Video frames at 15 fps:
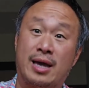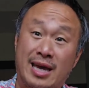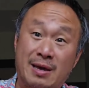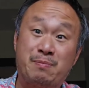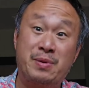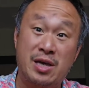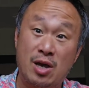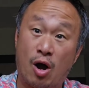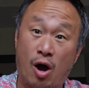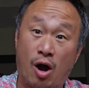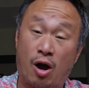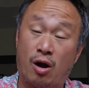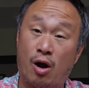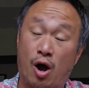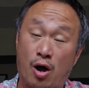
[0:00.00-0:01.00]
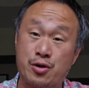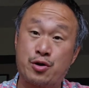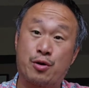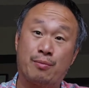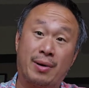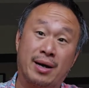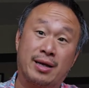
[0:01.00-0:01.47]
APR on
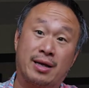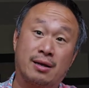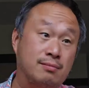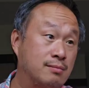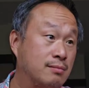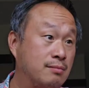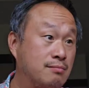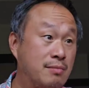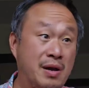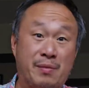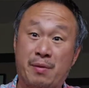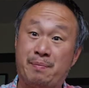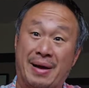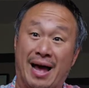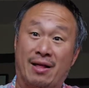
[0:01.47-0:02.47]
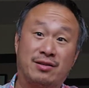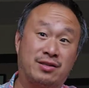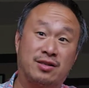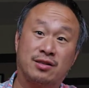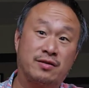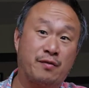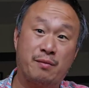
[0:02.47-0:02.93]
your money. Minimum
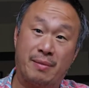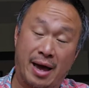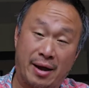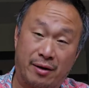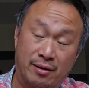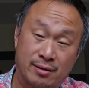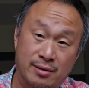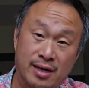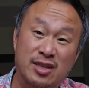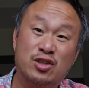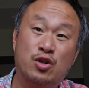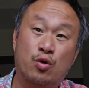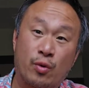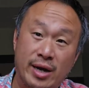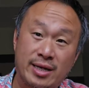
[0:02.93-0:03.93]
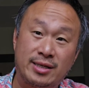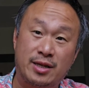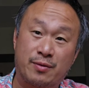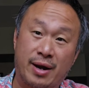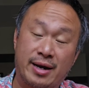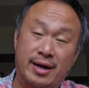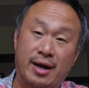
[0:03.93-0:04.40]
balance doesn't even matter. It's crazy
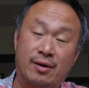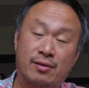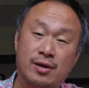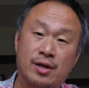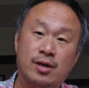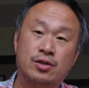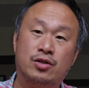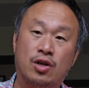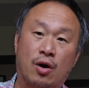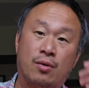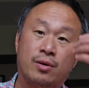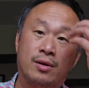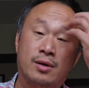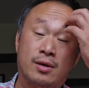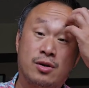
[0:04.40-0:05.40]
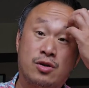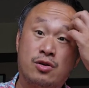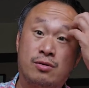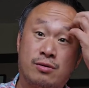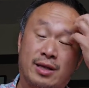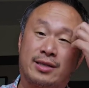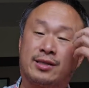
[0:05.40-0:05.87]
right now. So
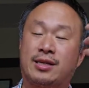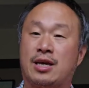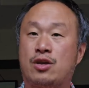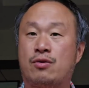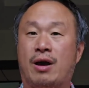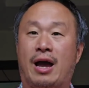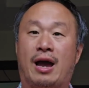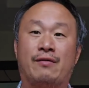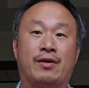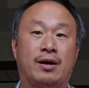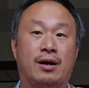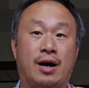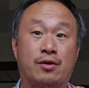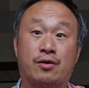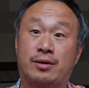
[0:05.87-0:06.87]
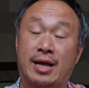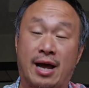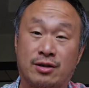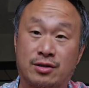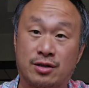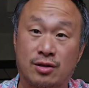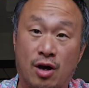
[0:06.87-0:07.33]
you, let's say you have
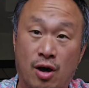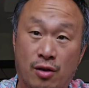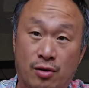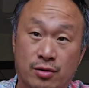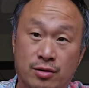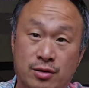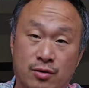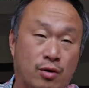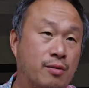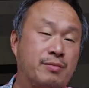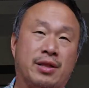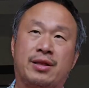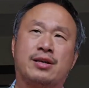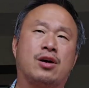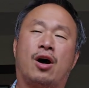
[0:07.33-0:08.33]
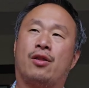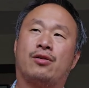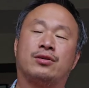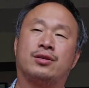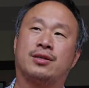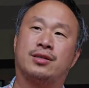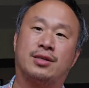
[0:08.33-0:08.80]
$100,000 or $1 million,
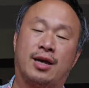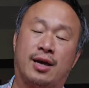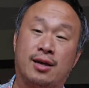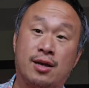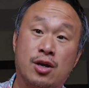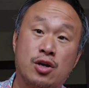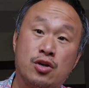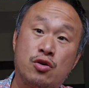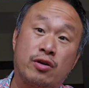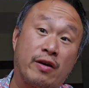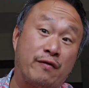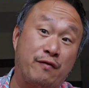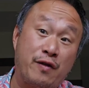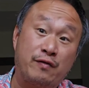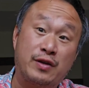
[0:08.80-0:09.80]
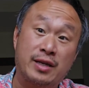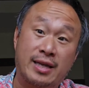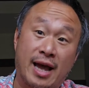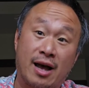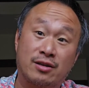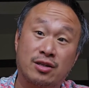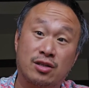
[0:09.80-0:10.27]
let's say, you get
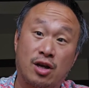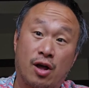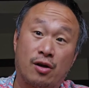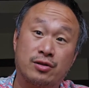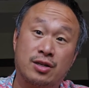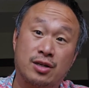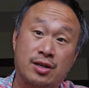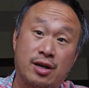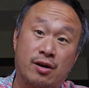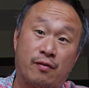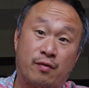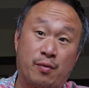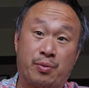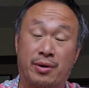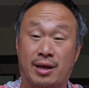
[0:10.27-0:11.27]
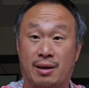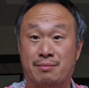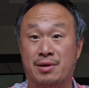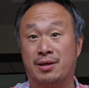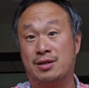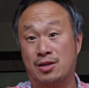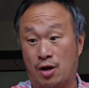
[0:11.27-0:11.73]
$50,000 a year for putting $1
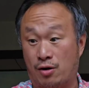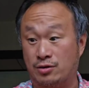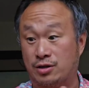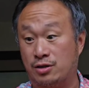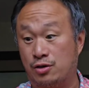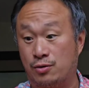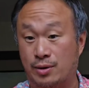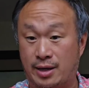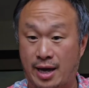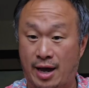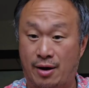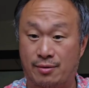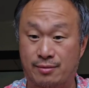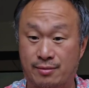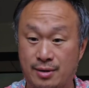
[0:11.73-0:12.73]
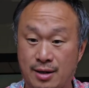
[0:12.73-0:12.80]
million into account.